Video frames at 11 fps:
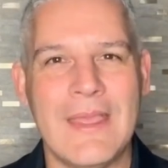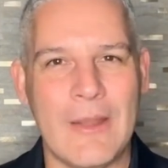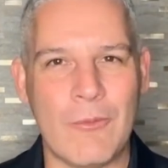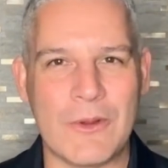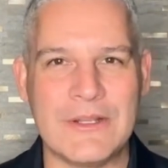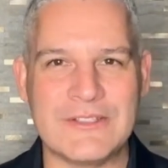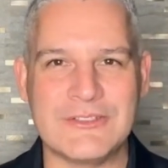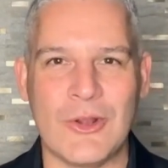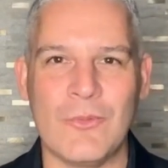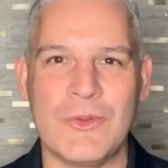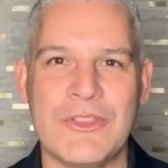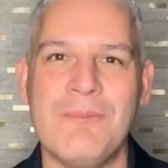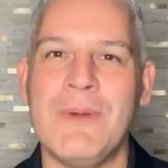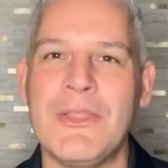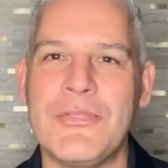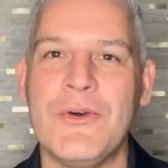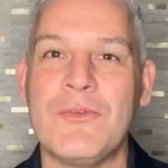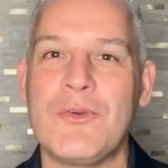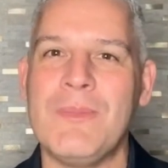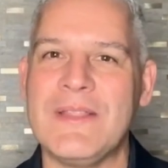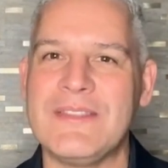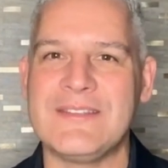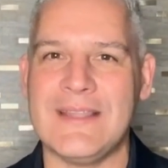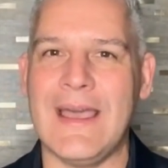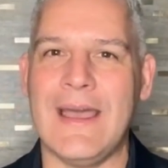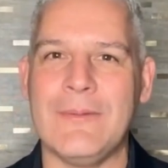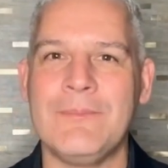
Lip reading: and we're gonna start with the month-over-month stat.